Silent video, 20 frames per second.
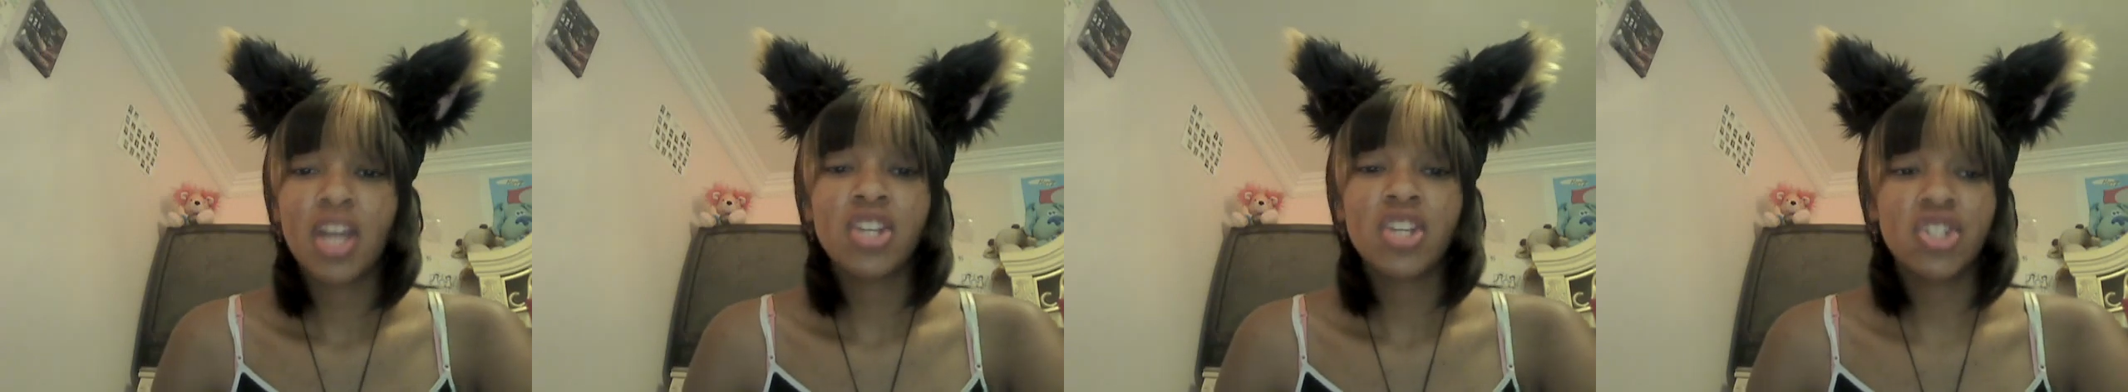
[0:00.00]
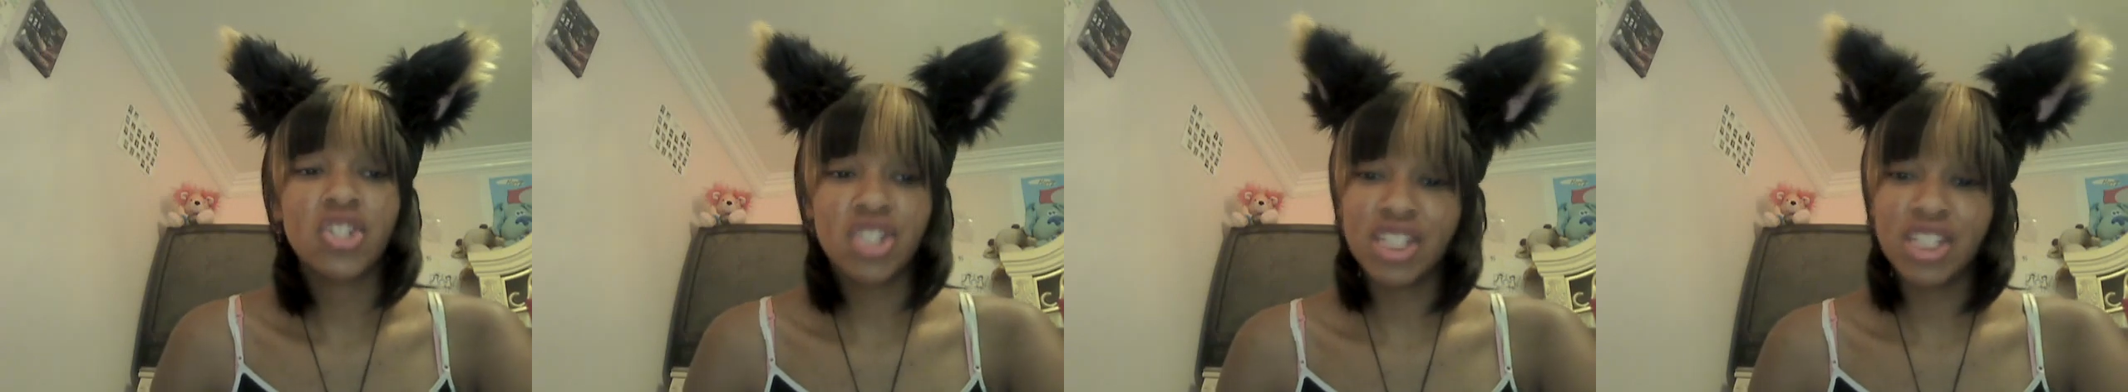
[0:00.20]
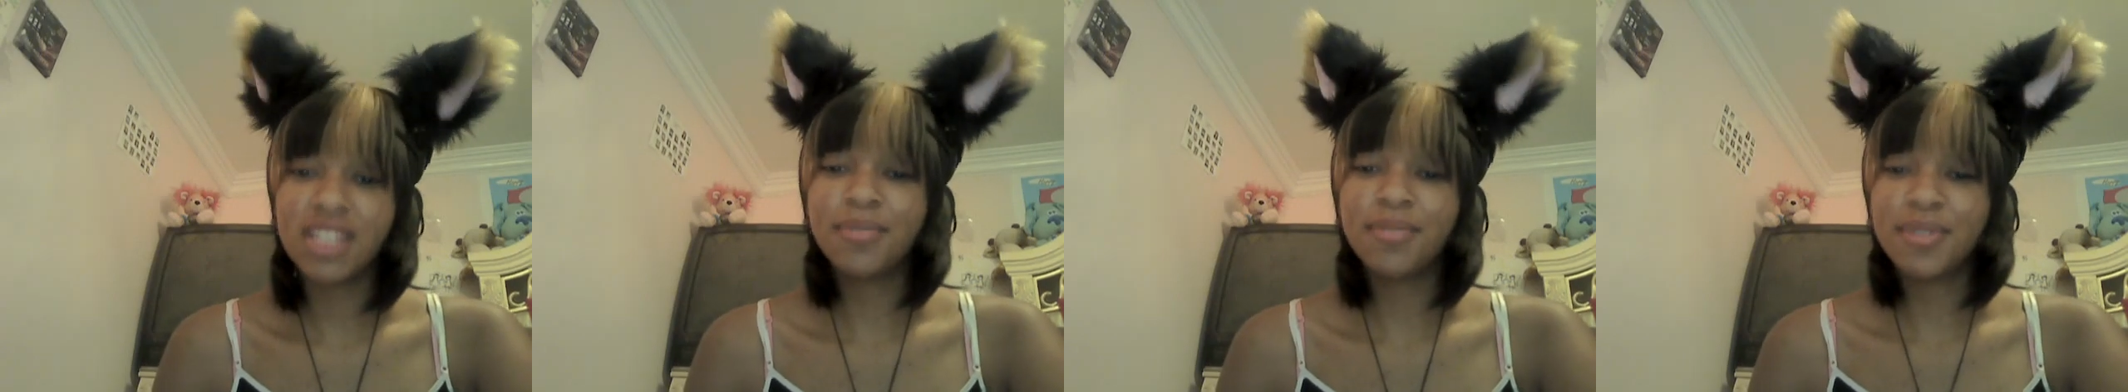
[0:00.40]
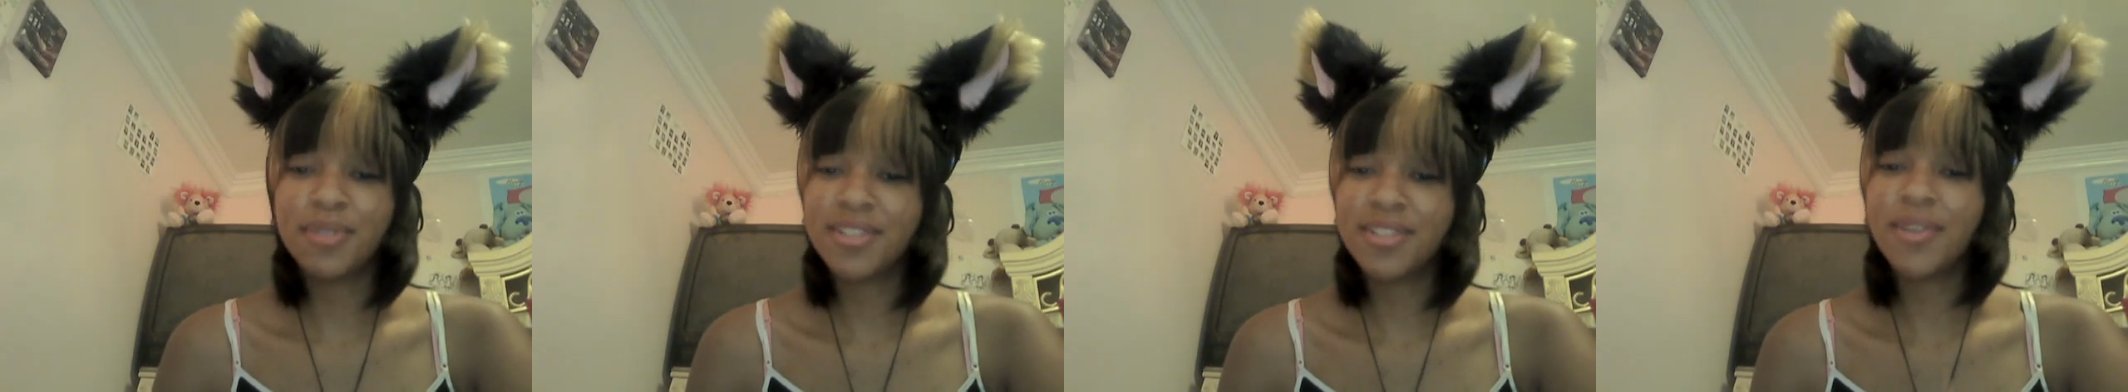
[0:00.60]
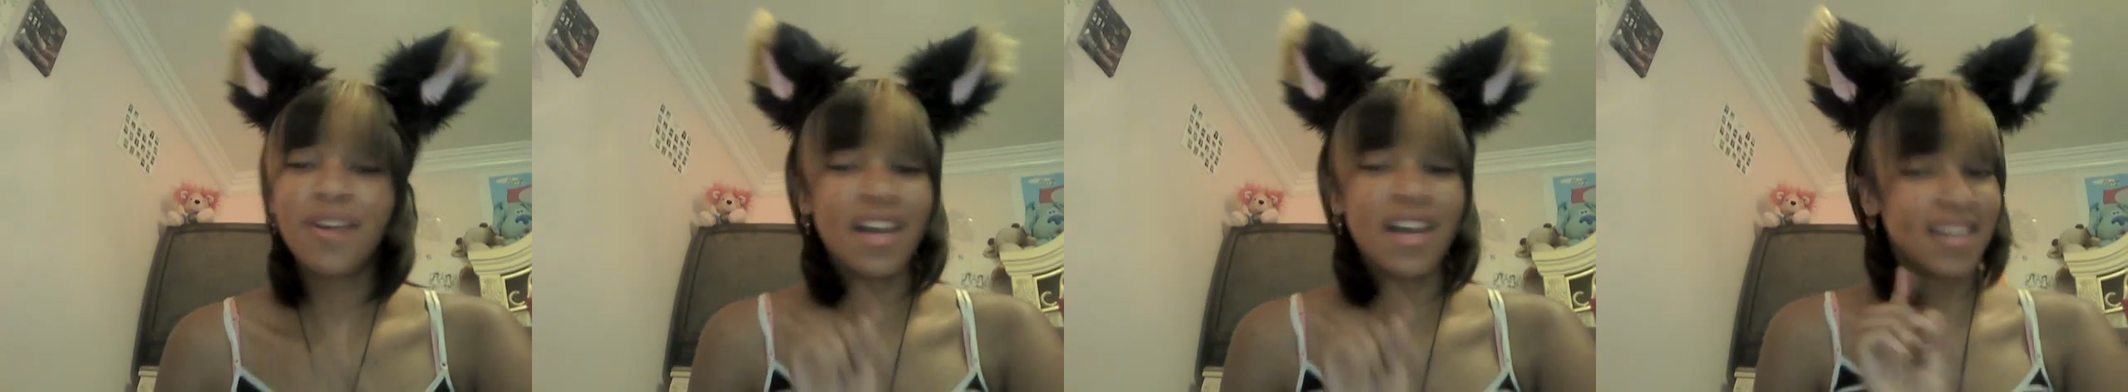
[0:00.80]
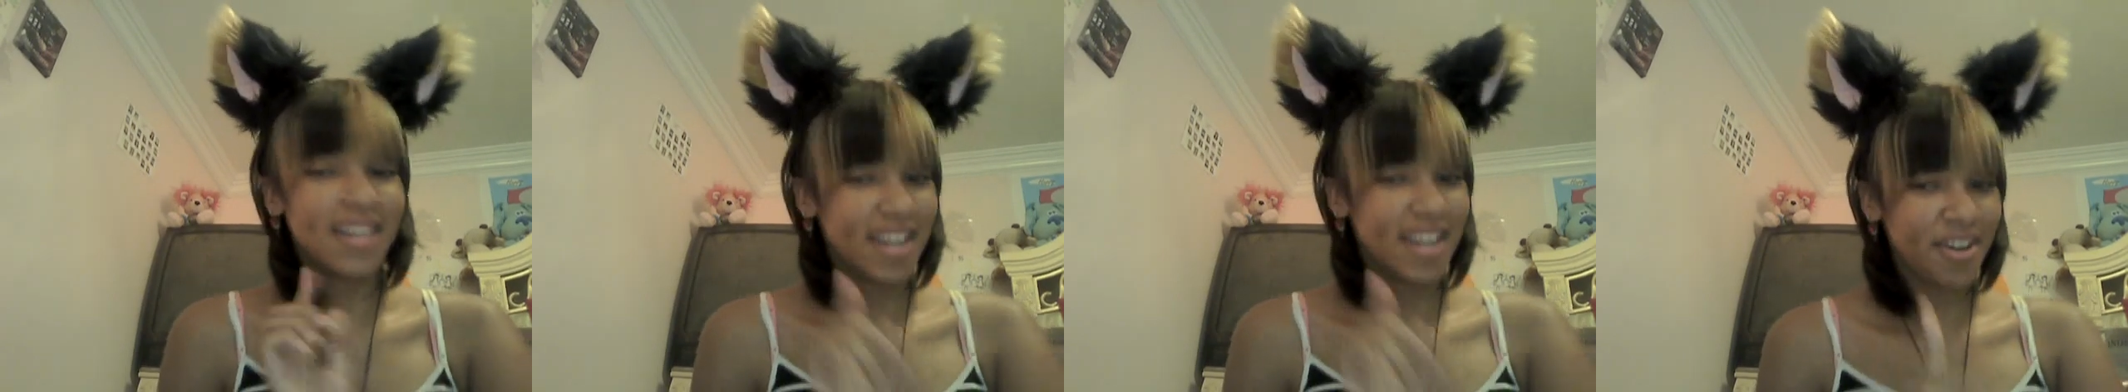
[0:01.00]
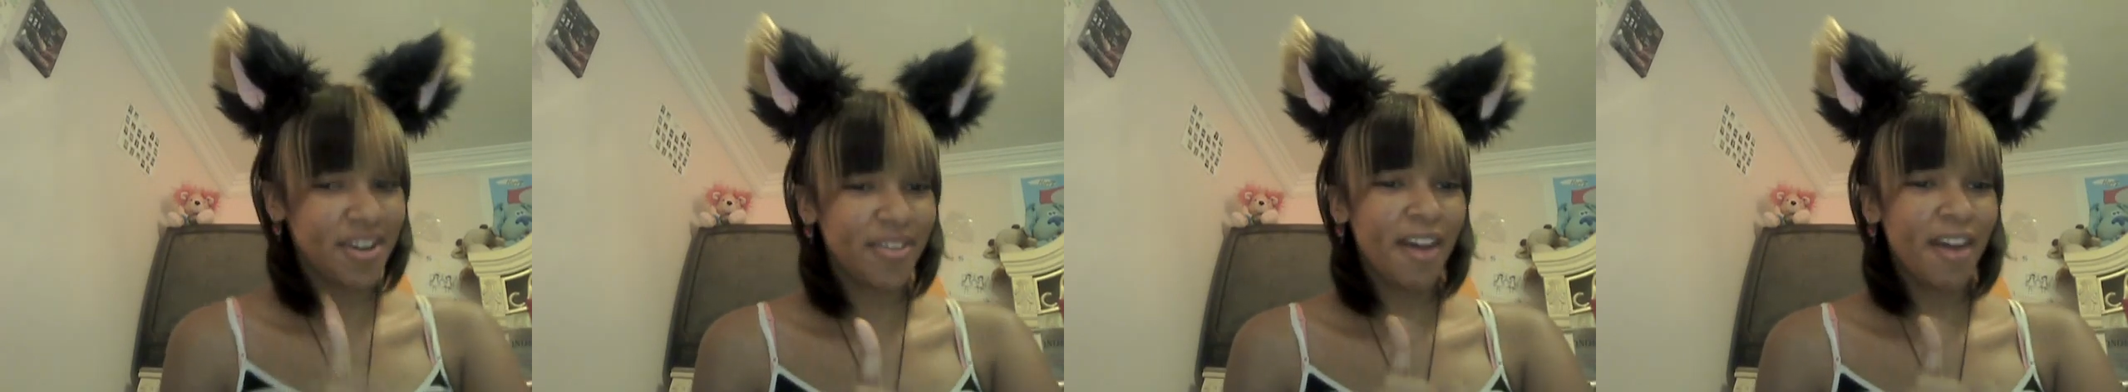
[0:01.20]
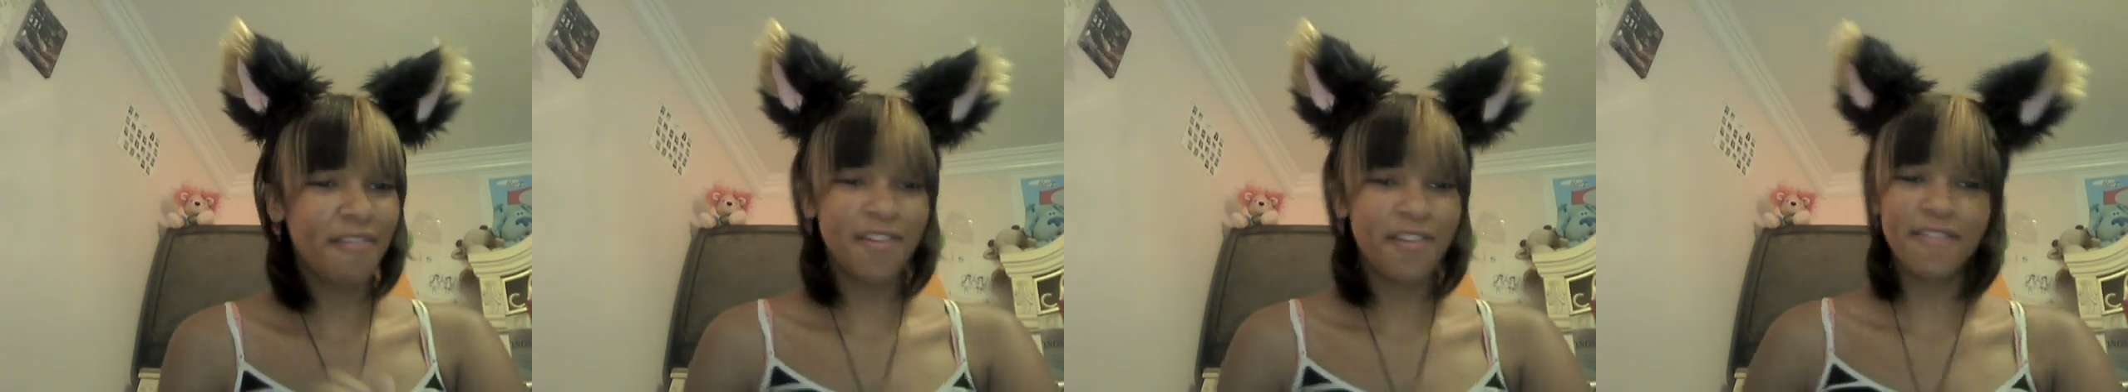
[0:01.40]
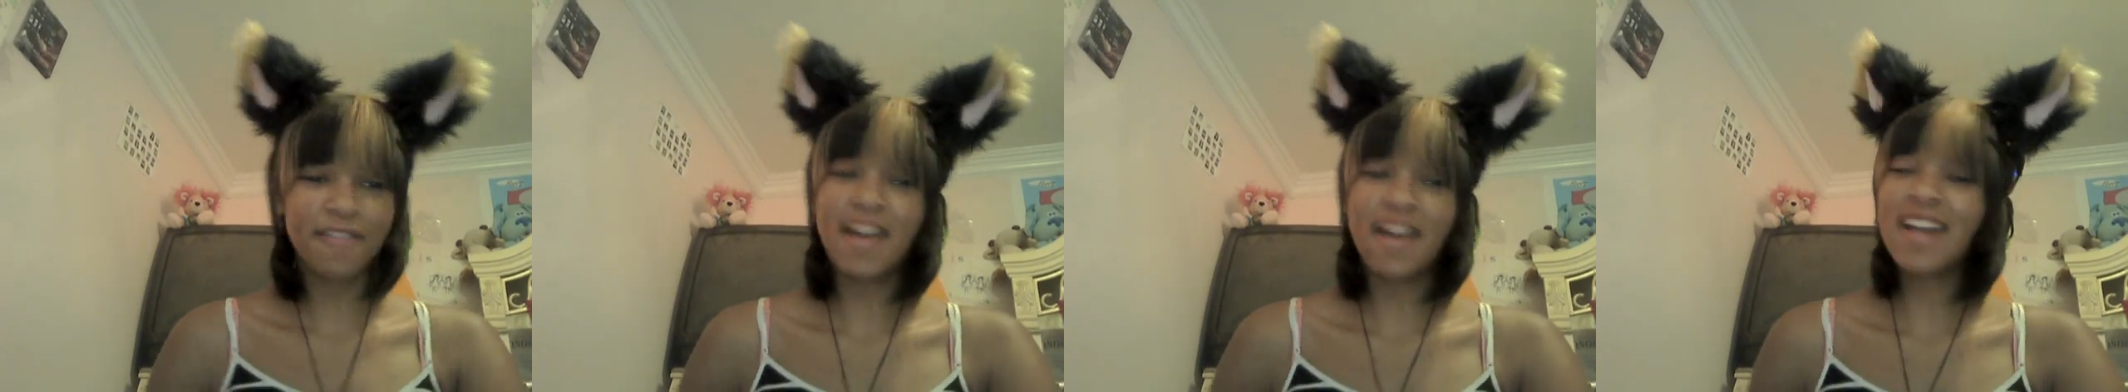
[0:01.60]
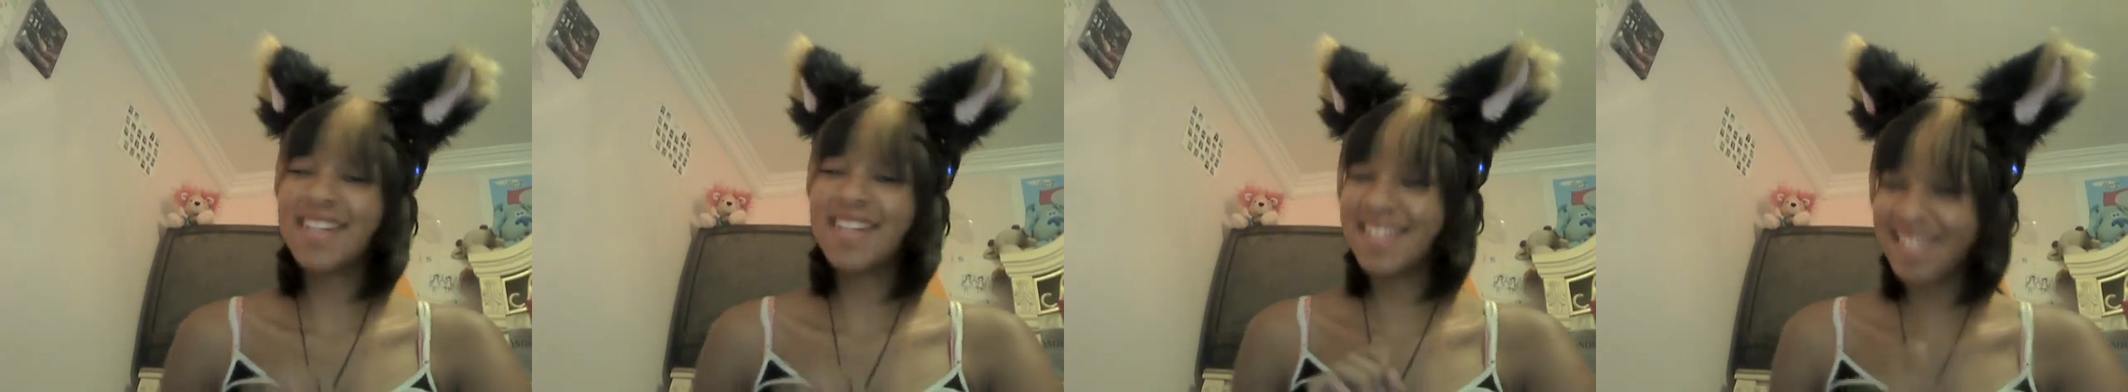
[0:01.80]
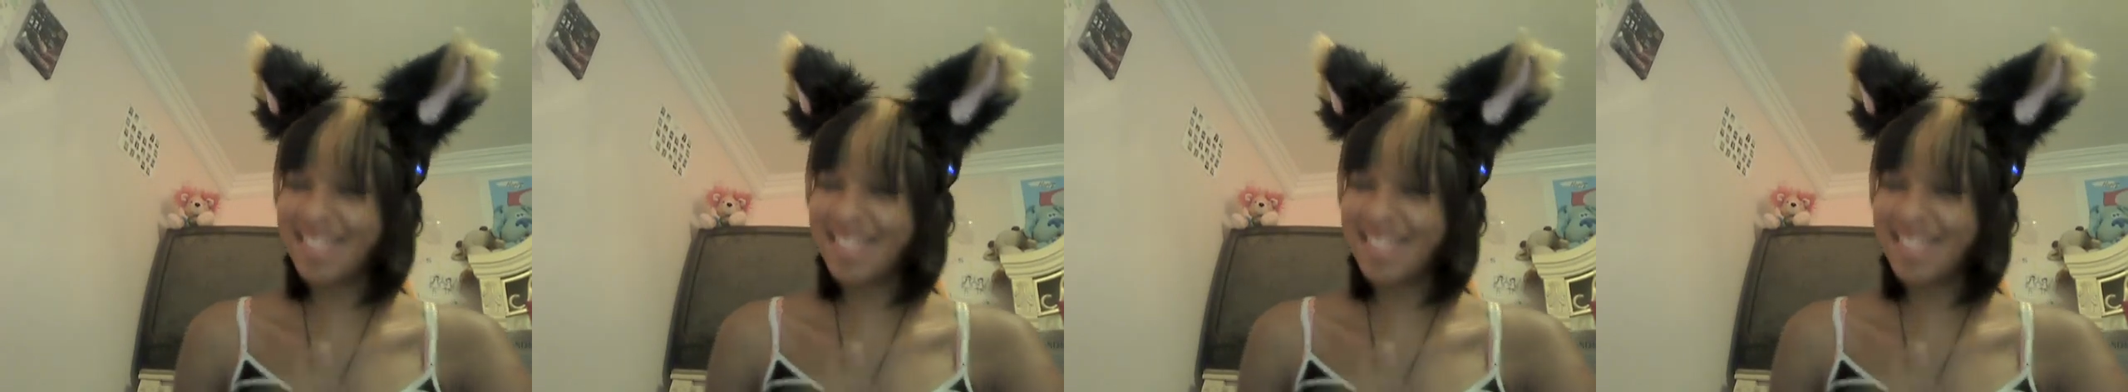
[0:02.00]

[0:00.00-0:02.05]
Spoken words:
She was so kind. I know that for a fact.